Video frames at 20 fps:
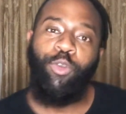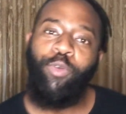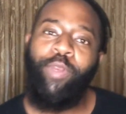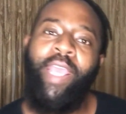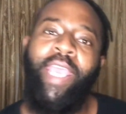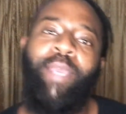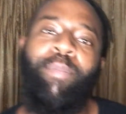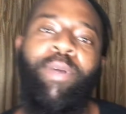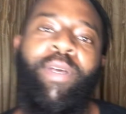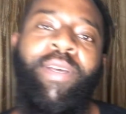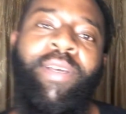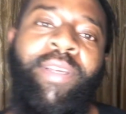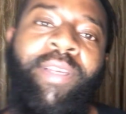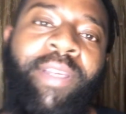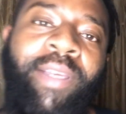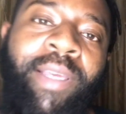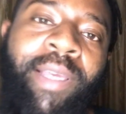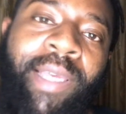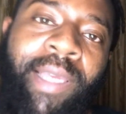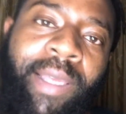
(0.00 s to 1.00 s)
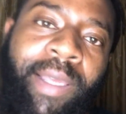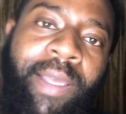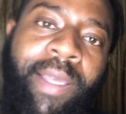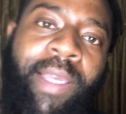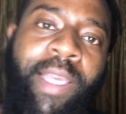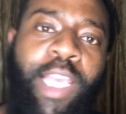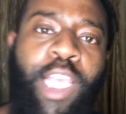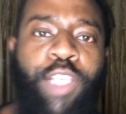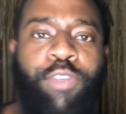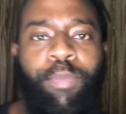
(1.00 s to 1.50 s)
neighbor
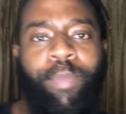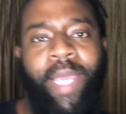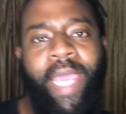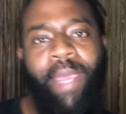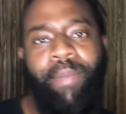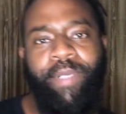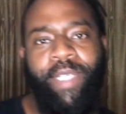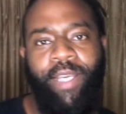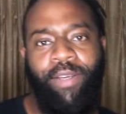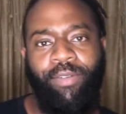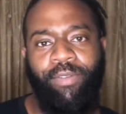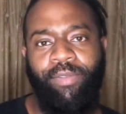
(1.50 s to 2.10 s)
is from Cape Town.